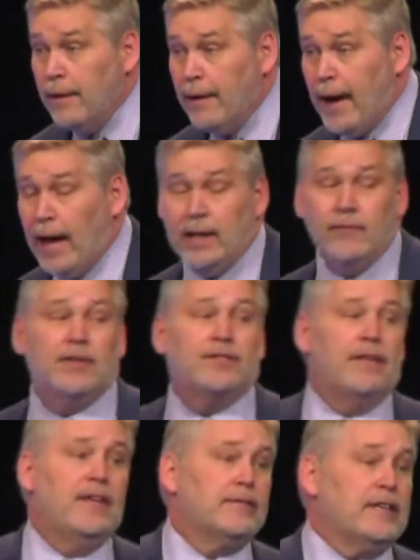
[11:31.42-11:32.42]
I'll even say
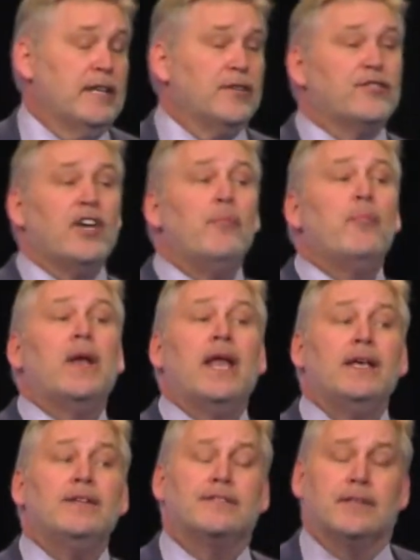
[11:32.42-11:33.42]
this, in some
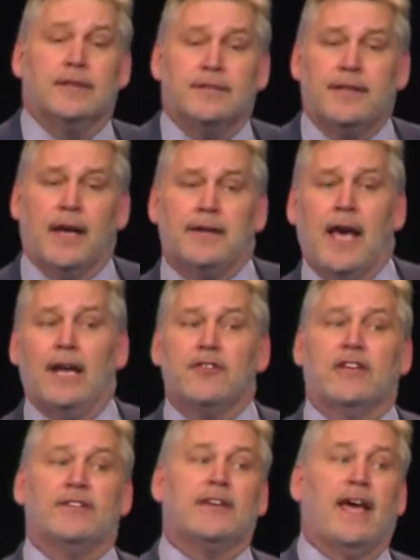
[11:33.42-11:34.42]
places, technology
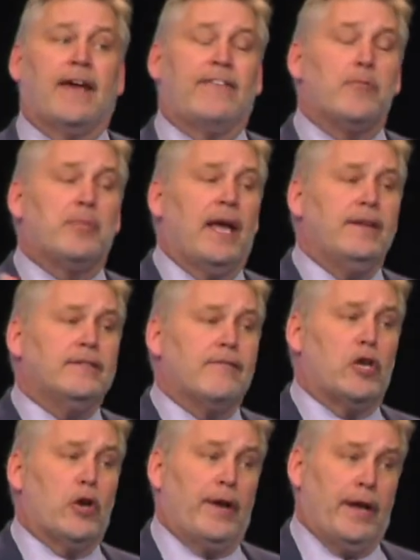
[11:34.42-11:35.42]
is taking the place of
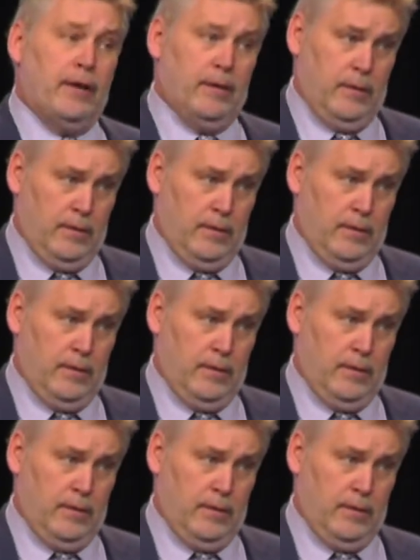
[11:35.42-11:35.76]
learning.